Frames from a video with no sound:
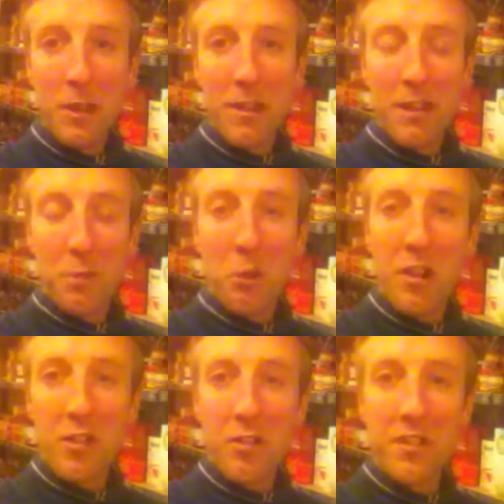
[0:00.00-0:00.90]
milk, that's what I
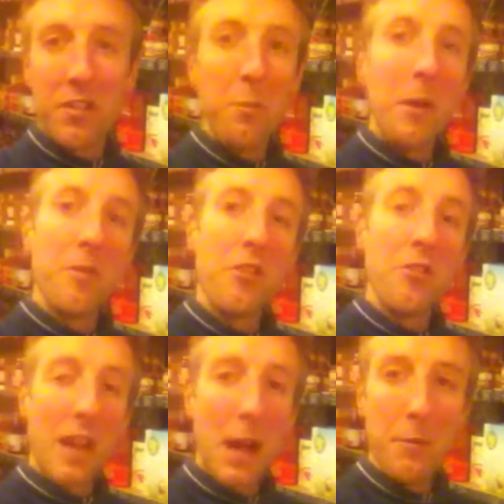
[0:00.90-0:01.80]
use. Sometimes I
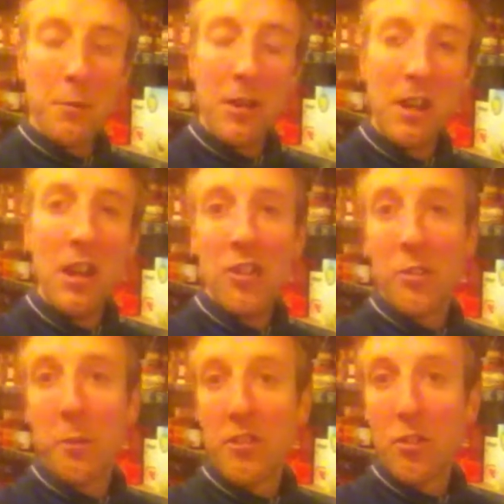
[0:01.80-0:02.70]
use almond milk,
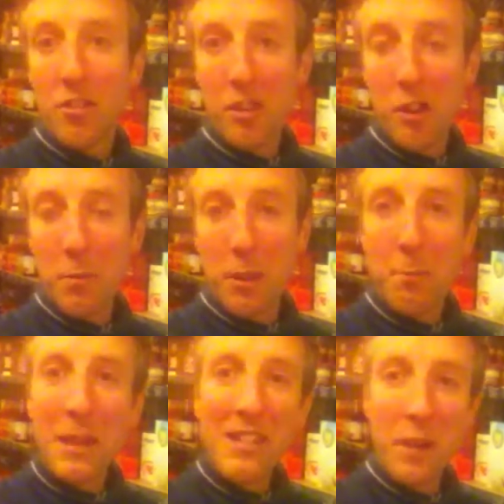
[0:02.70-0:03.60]
sometimes I use soya milk.
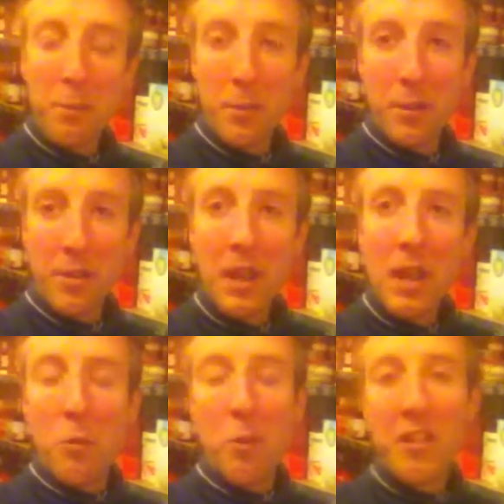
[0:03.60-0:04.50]
Mix it up a bit.
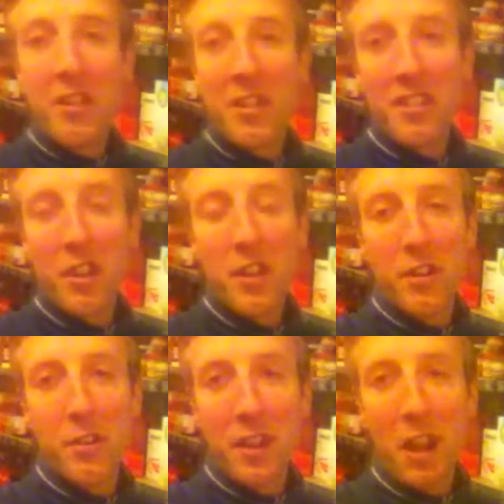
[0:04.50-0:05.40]
One thing on the soya,
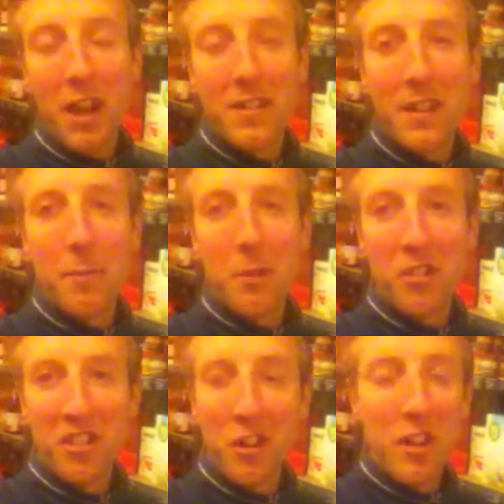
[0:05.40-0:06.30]
there's a lot said about
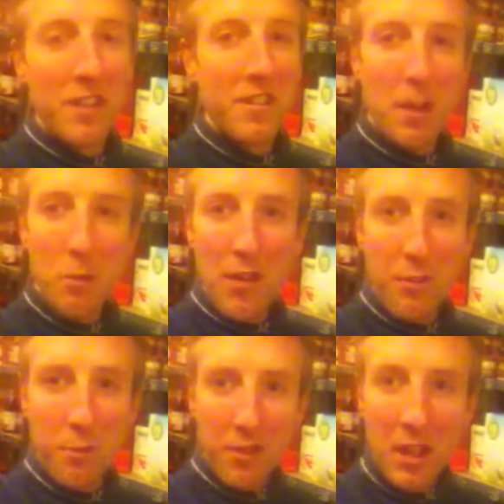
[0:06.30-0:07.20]
soya, stay away
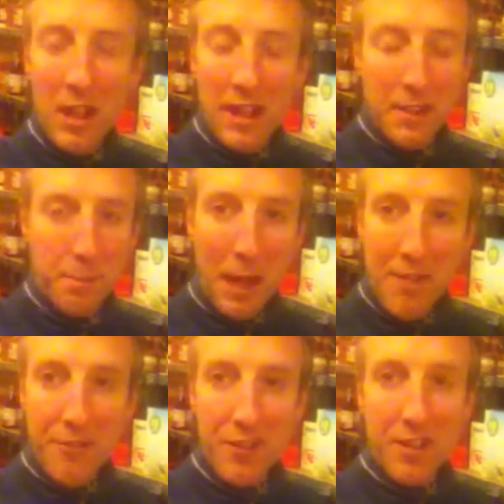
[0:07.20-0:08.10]
from it. It's
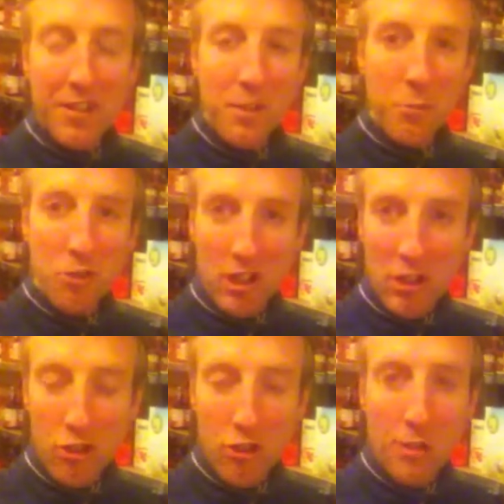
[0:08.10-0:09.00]
bad for you, it's too much
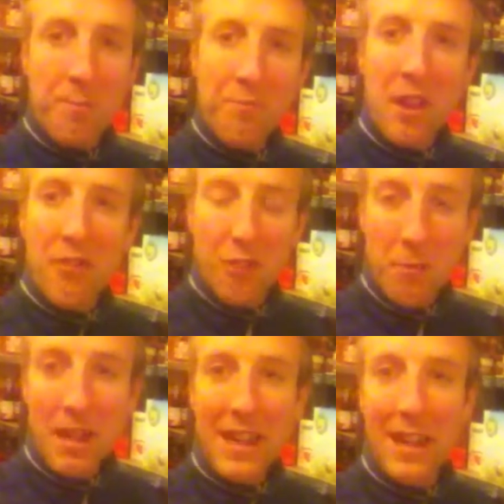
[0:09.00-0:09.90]
estrogen. For
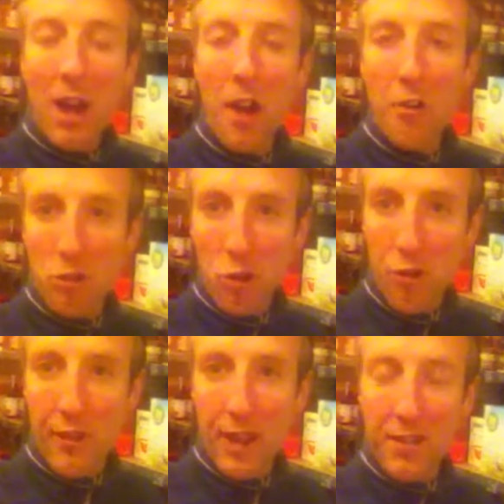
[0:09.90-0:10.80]
me, I don't go
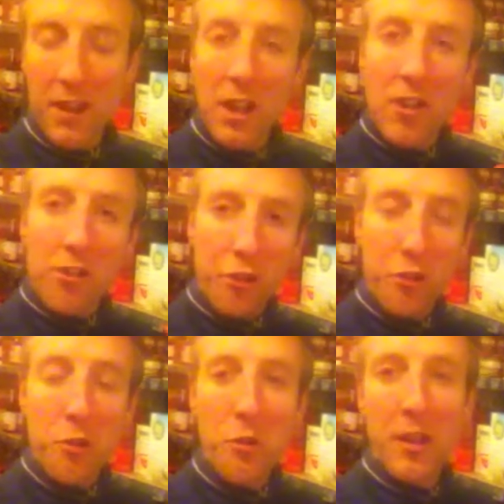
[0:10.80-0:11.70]
for that.
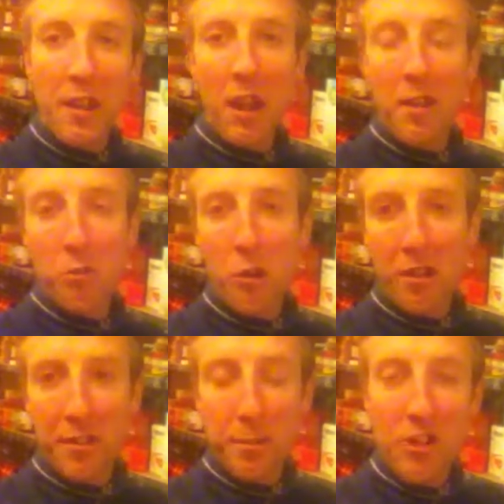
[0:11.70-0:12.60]
True in a lot of
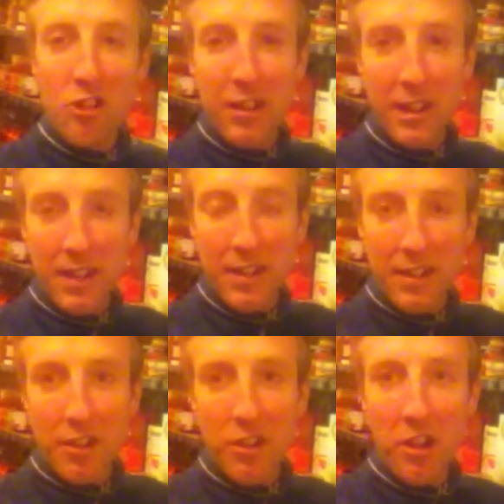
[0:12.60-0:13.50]
world, especially in
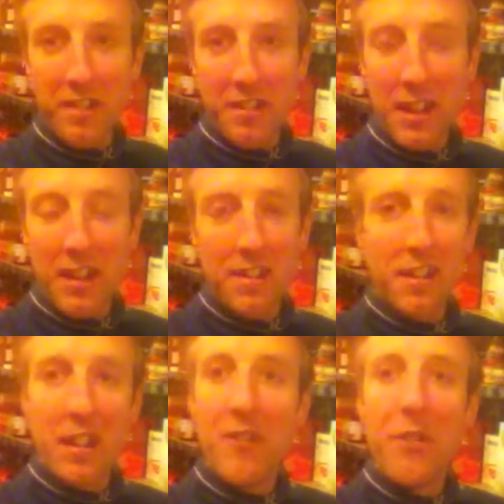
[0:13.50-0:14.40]
the United
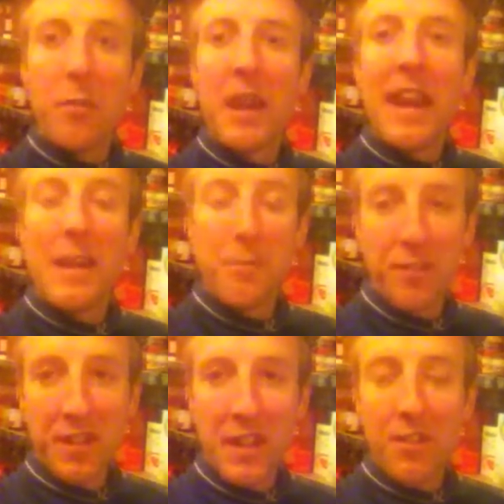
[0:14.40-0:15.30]
States, even up to
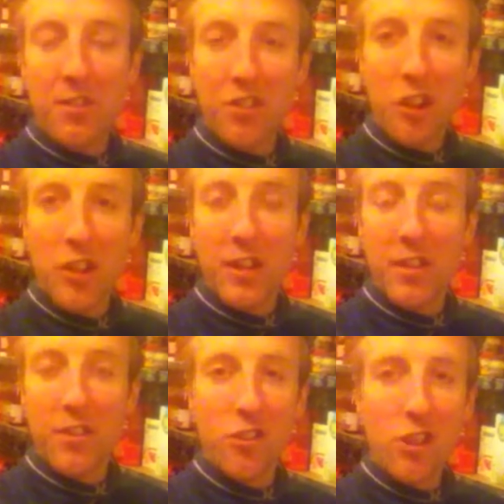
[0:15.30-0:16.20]
80% of soya
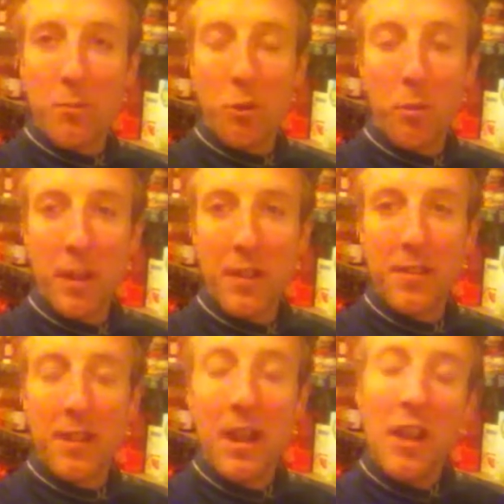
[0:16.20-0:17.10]
is GMO
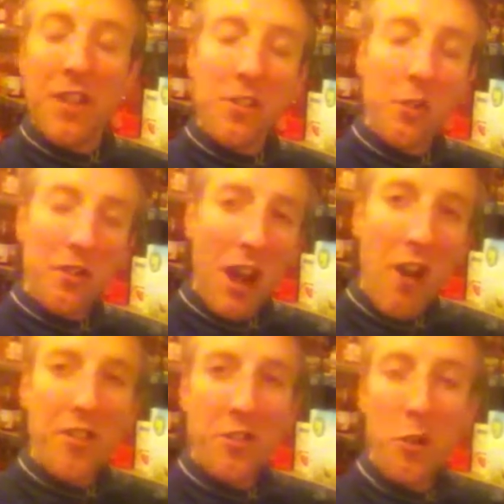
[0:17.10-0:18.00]
based. So it's
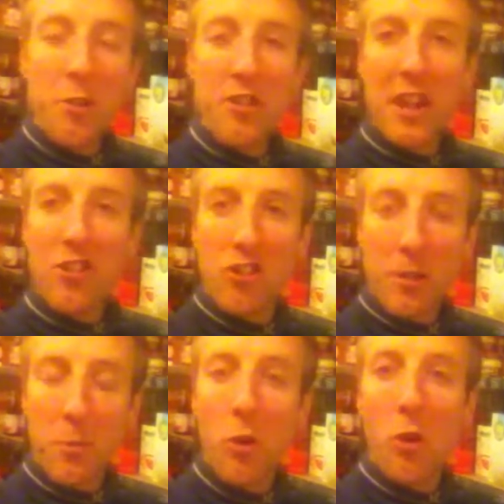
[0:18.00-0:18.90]
hard to know whether you're getting
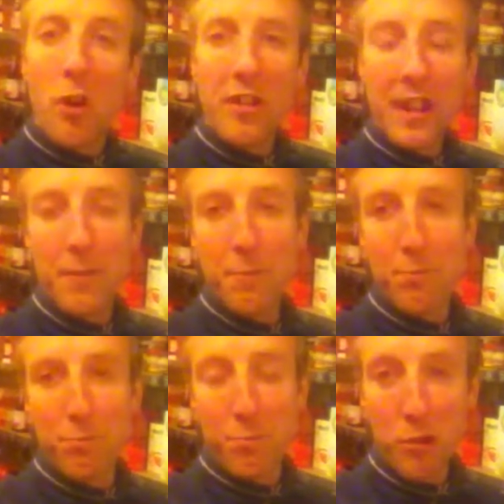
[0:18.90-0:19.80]
GMO or you're getting
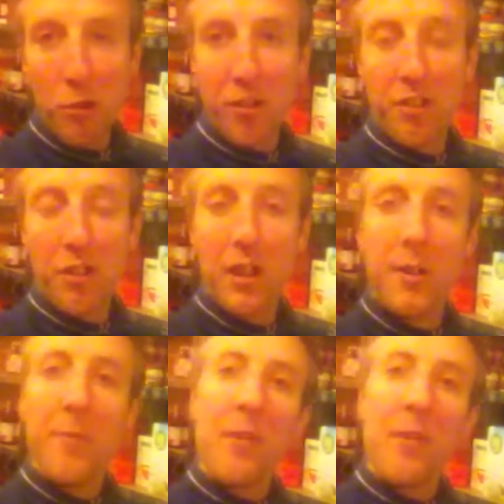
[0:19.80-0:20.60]
pure soya